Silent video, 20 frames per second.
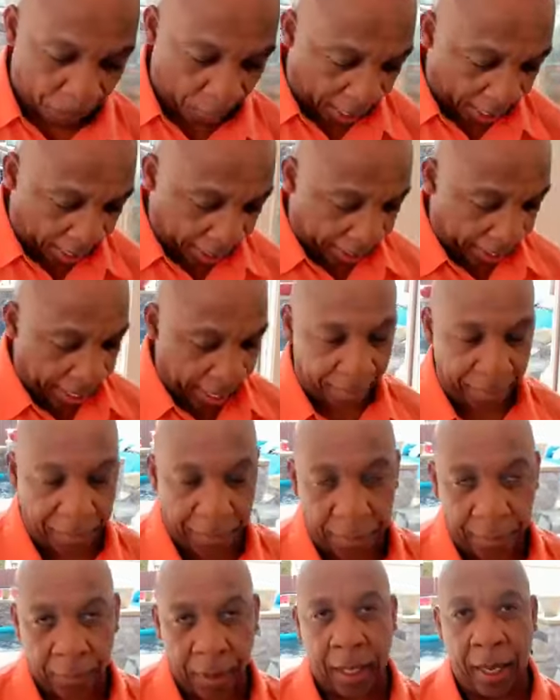And again,
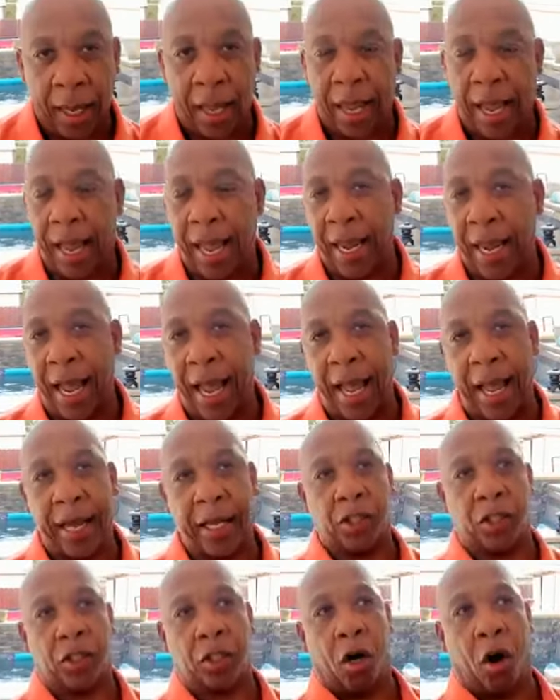it
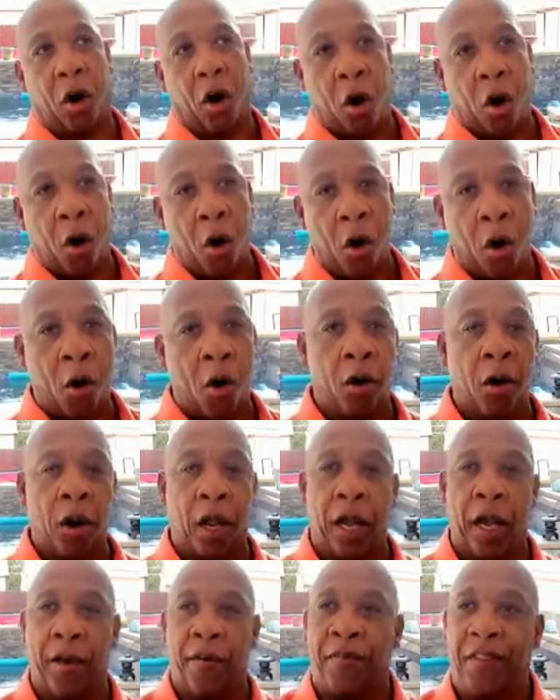has
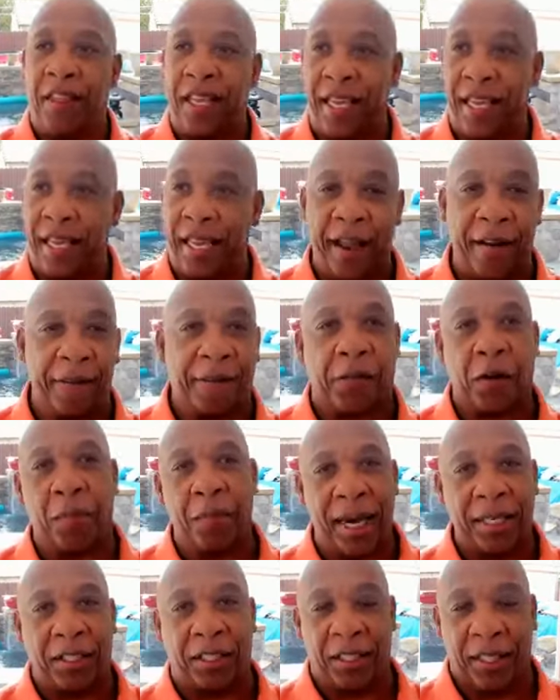all of the
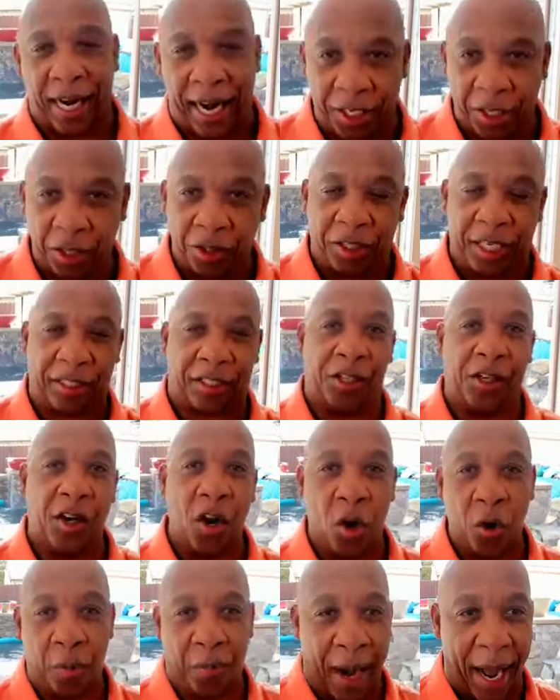information that I use as a
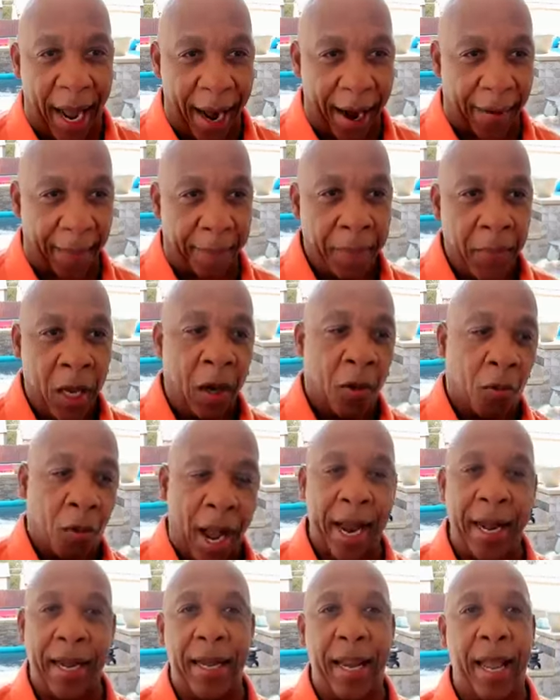note buyer.
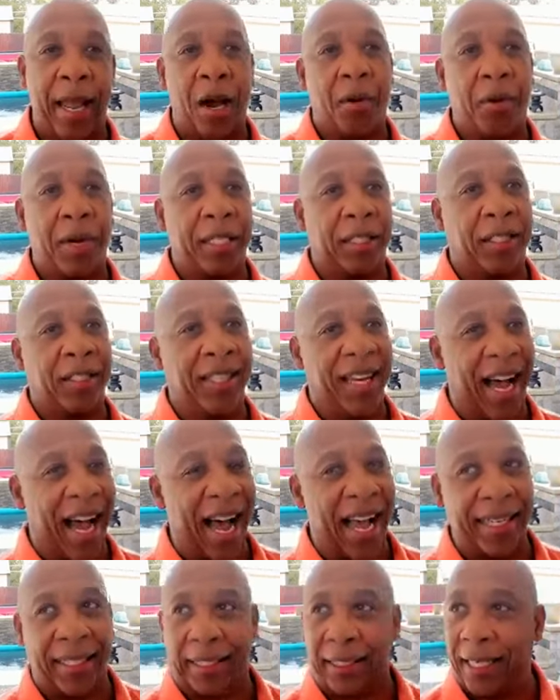Right now, it's
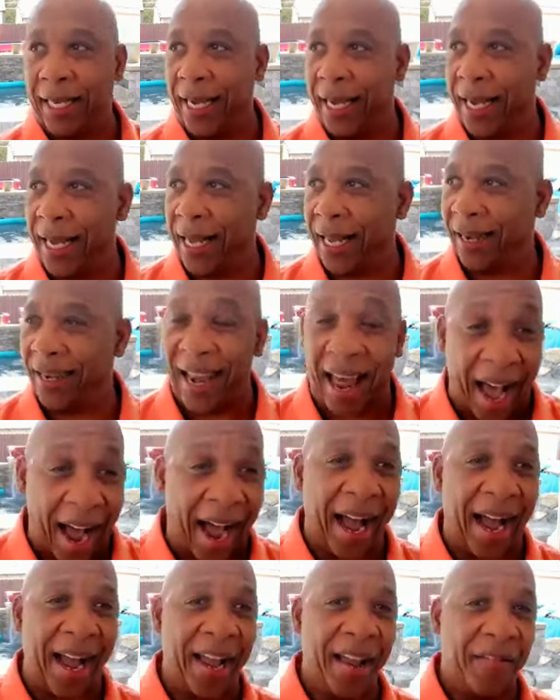not
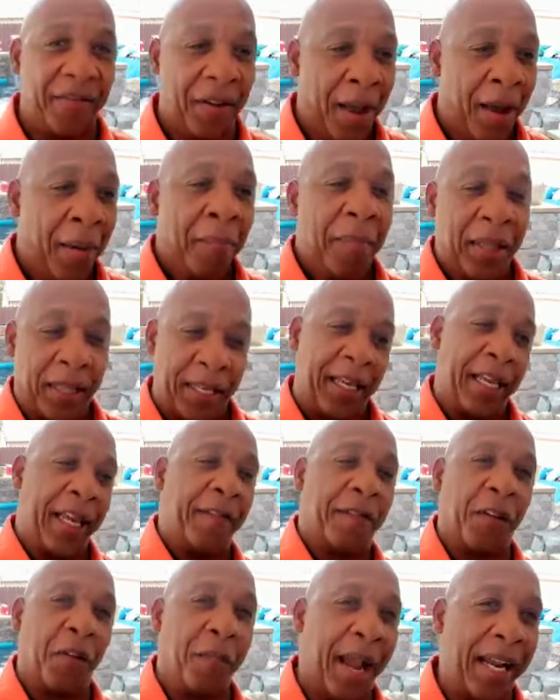live, but the
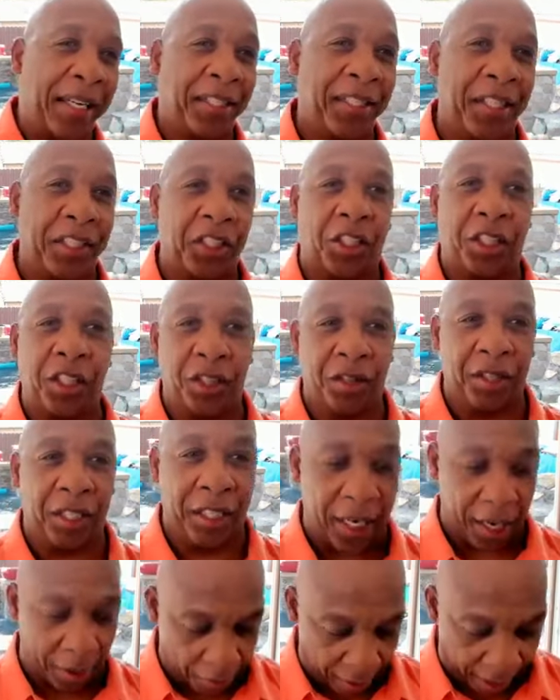information is still
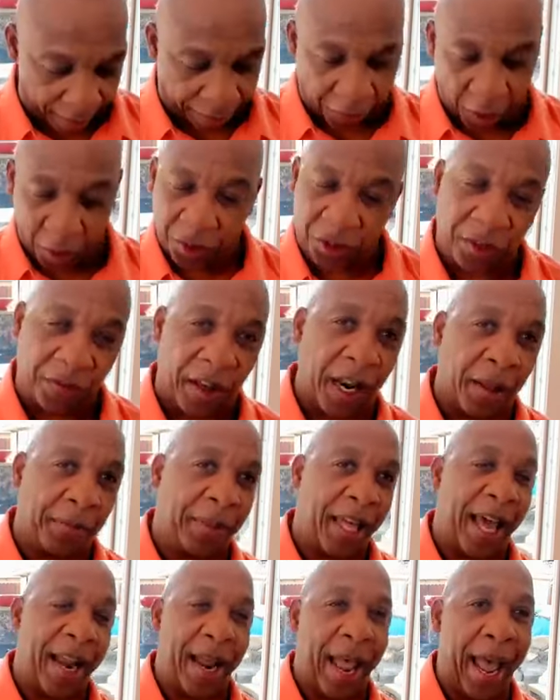good. When I first developed
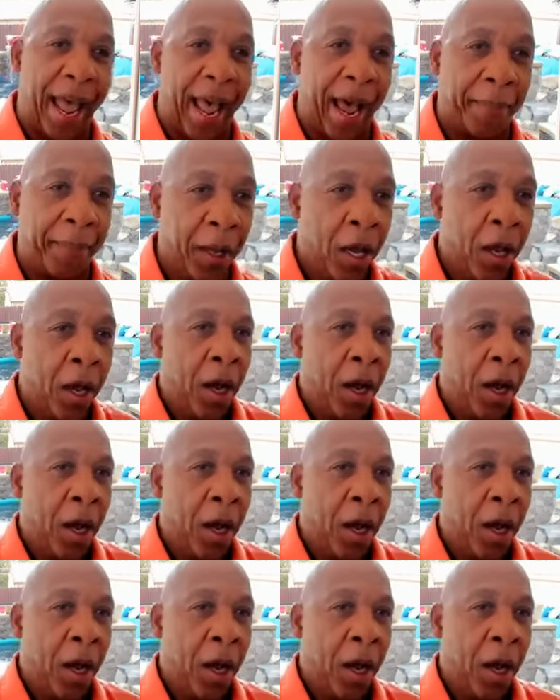that app,